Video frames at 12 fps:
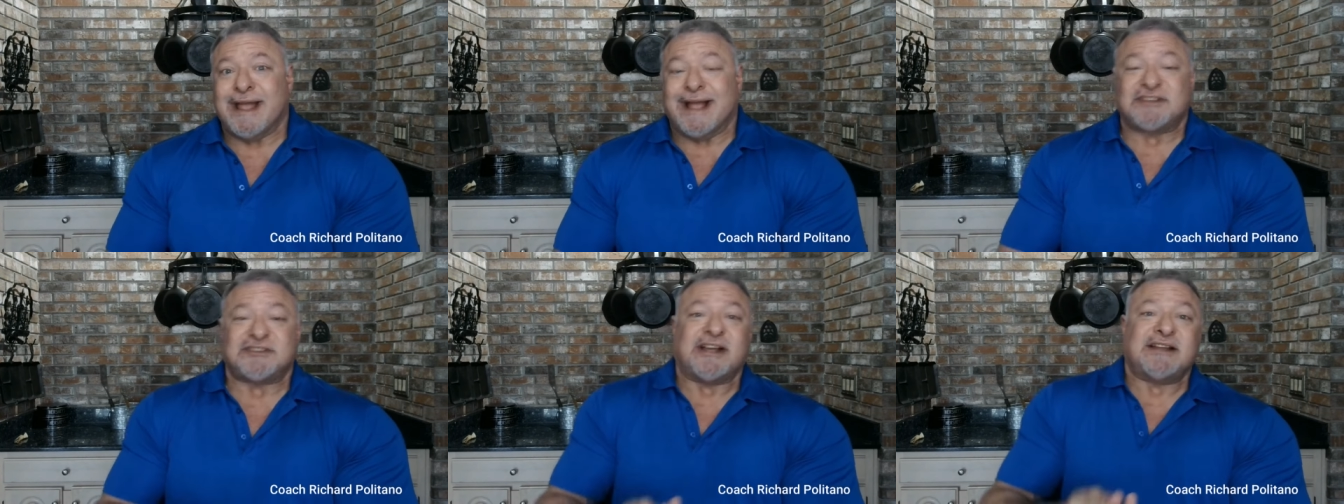
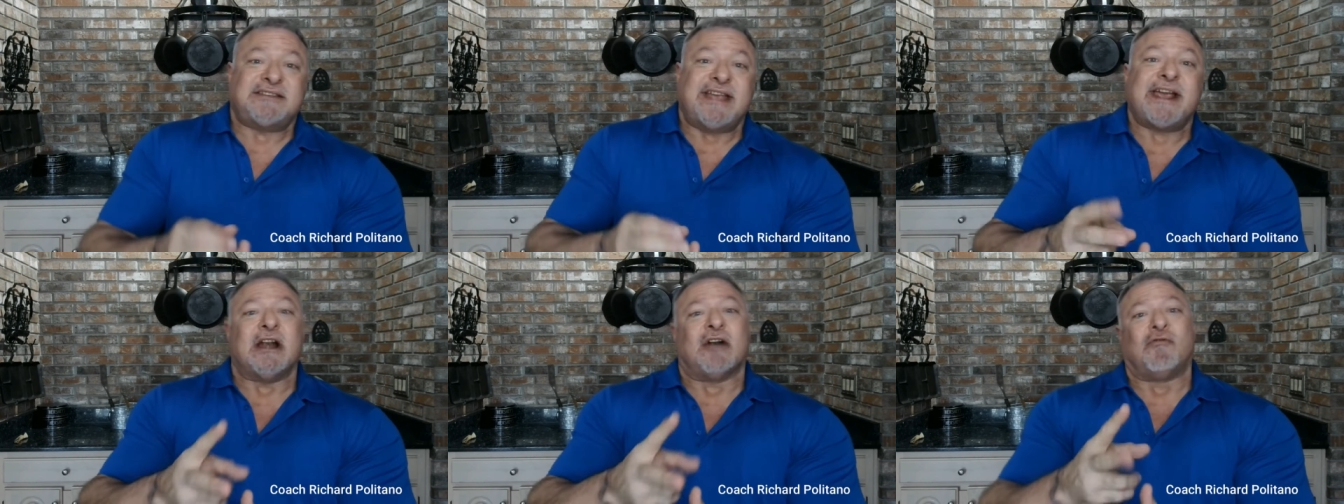It's like
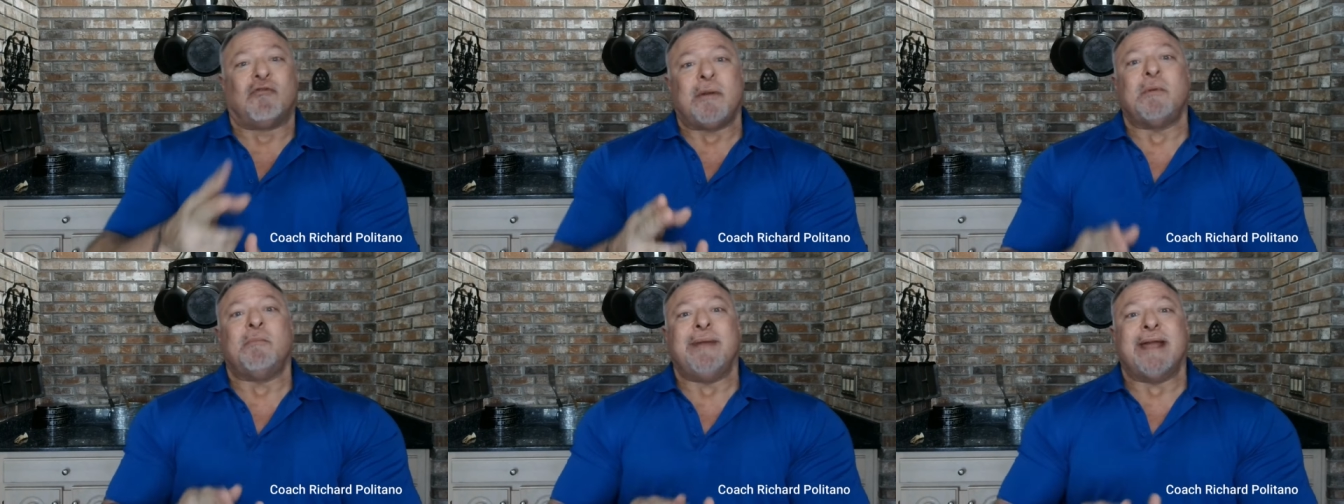taking a
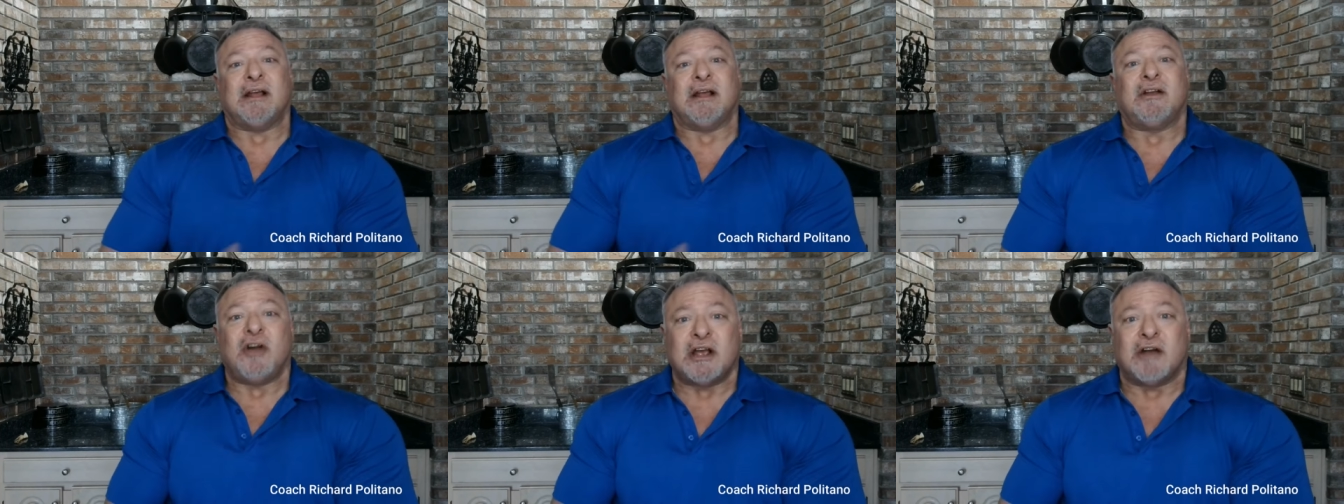rubber
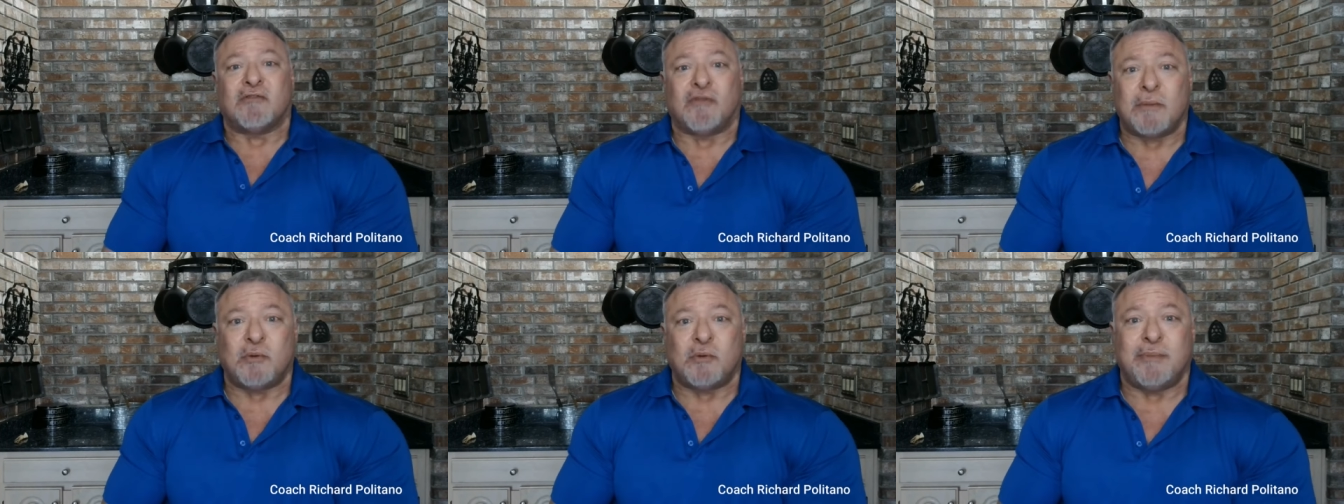band, cutting a
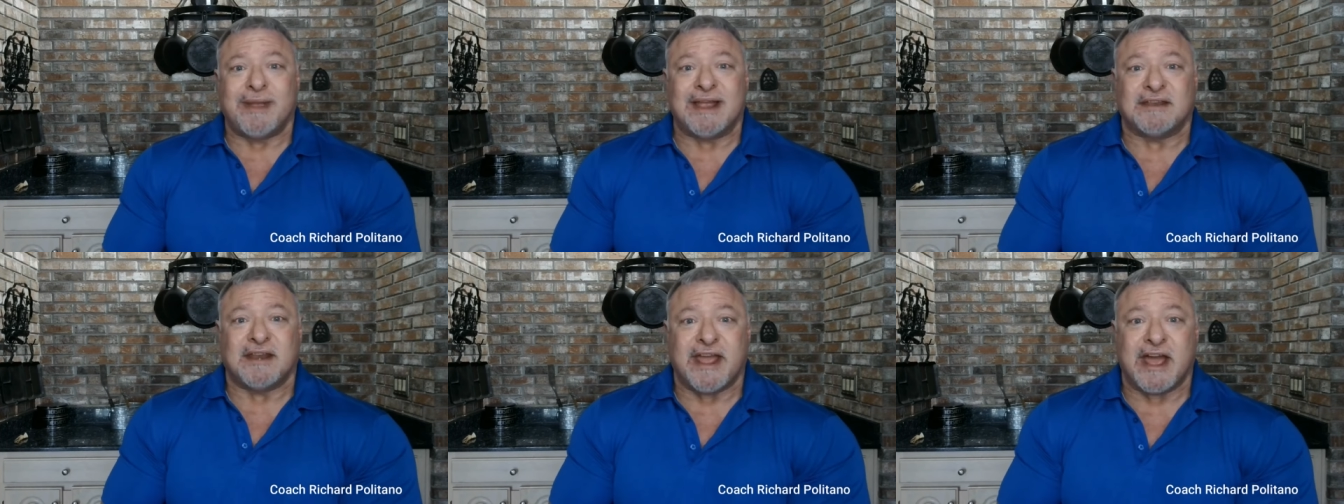rubber
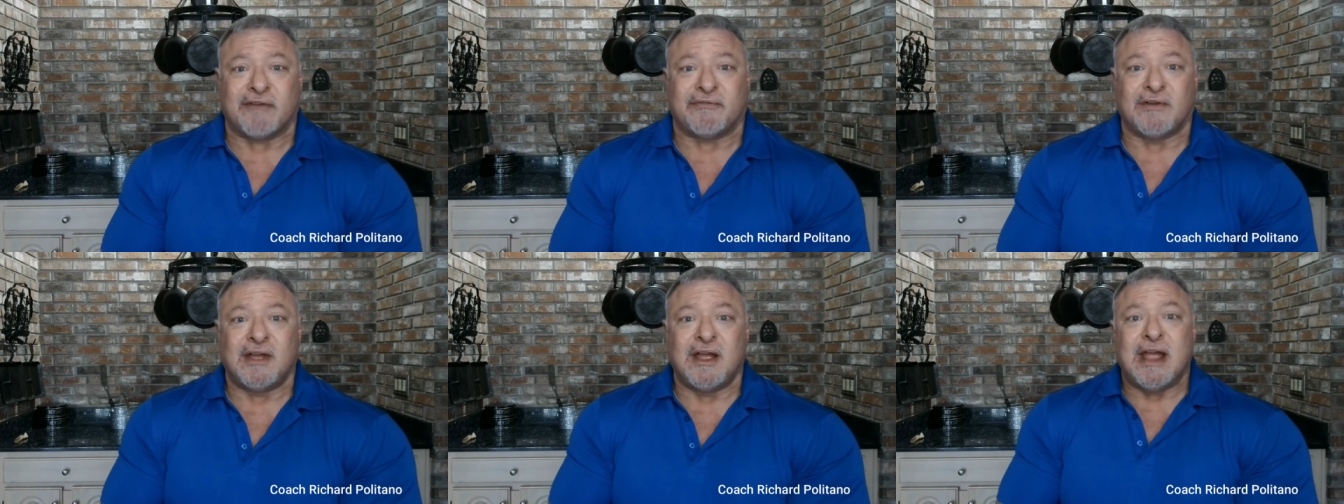band in half,
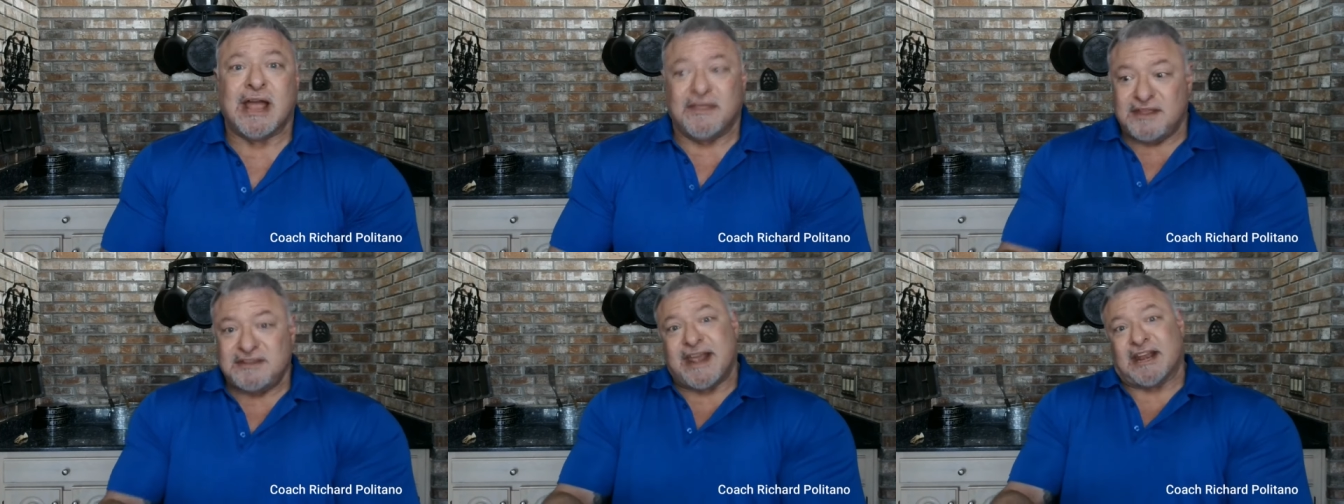and
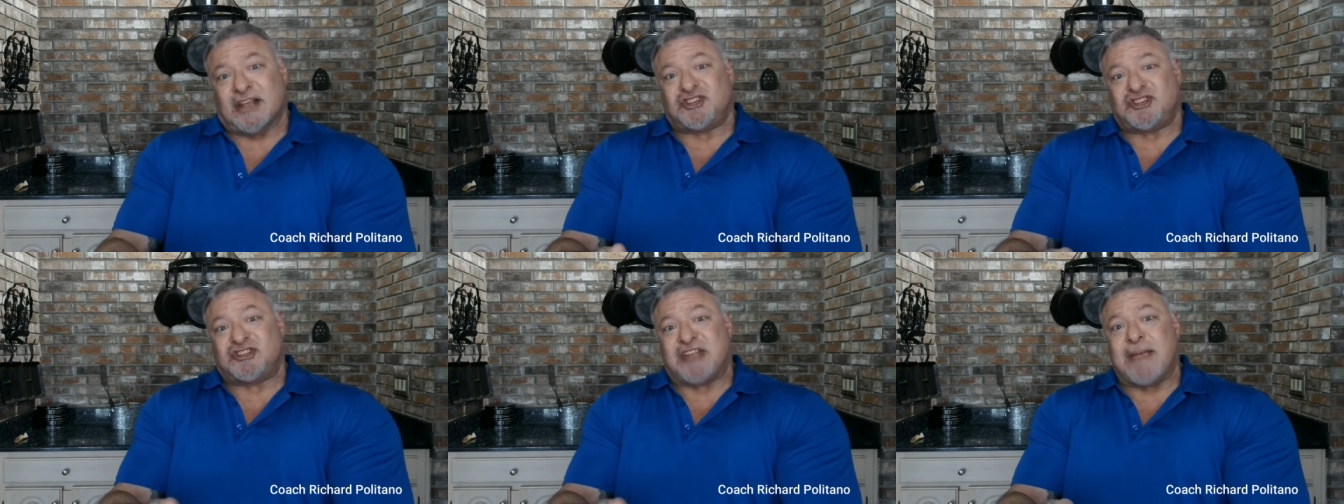then taking a
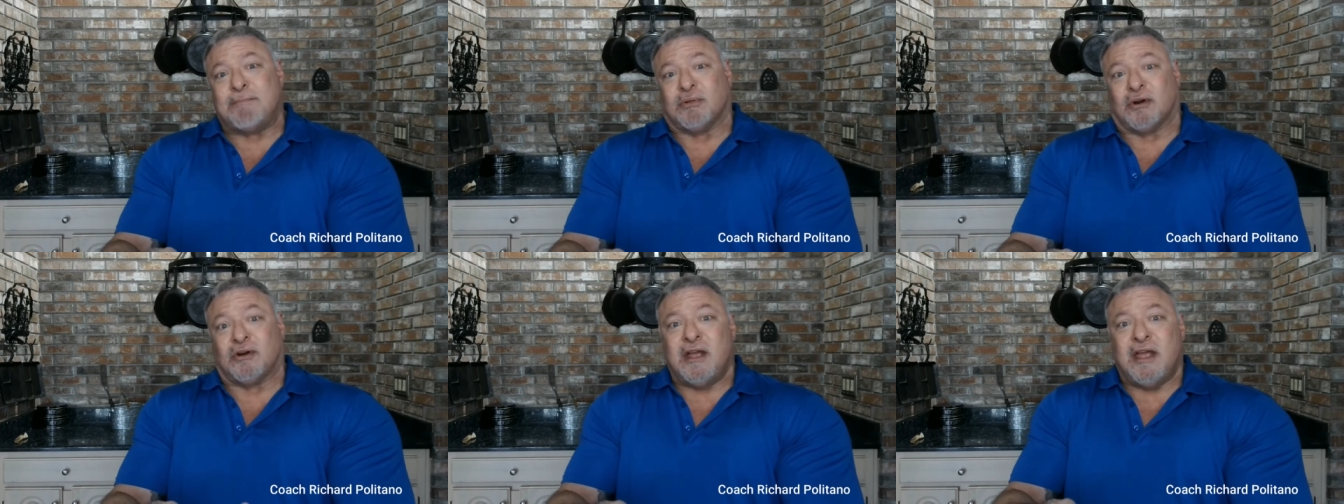
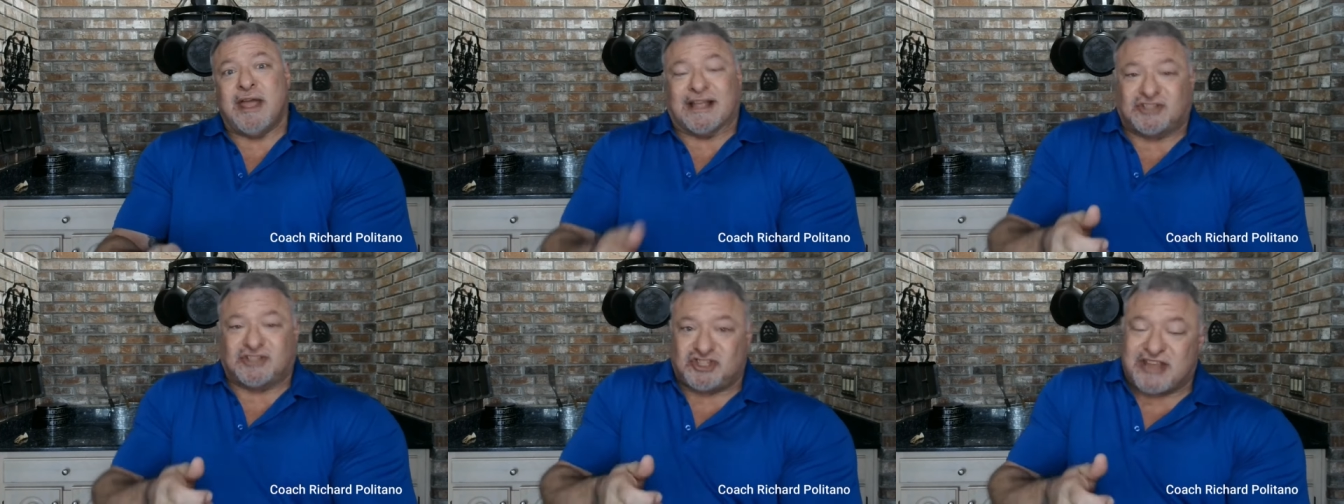stapler
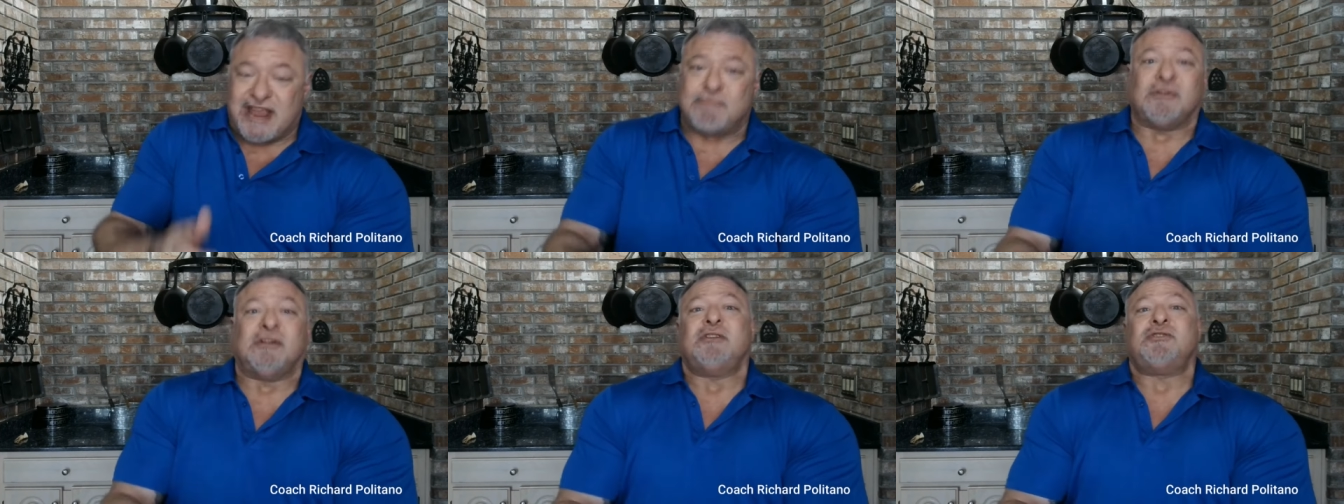and stapling